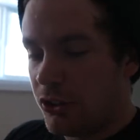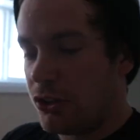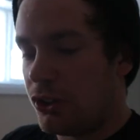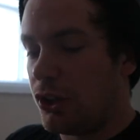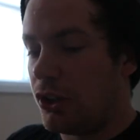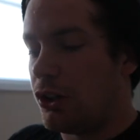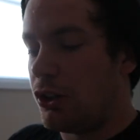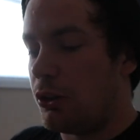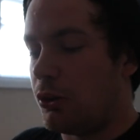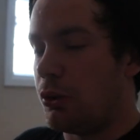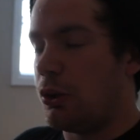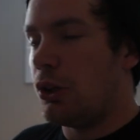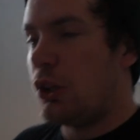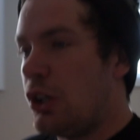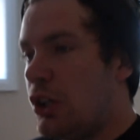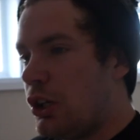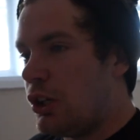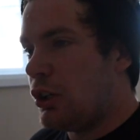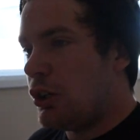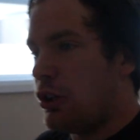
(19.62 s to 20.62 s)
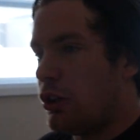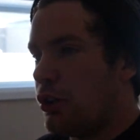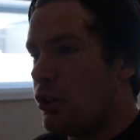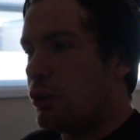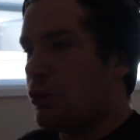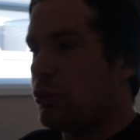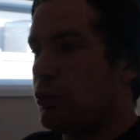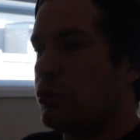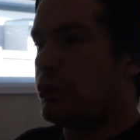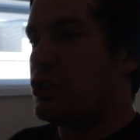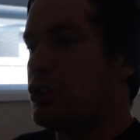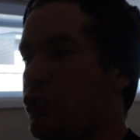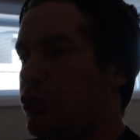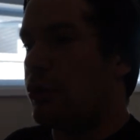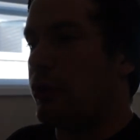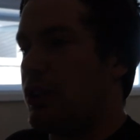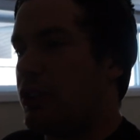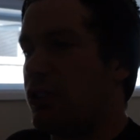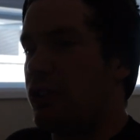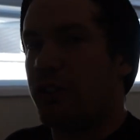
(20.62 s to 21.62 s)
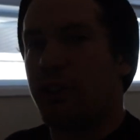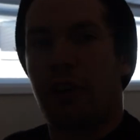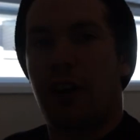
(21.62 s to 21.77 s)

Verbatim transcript: So we just went to the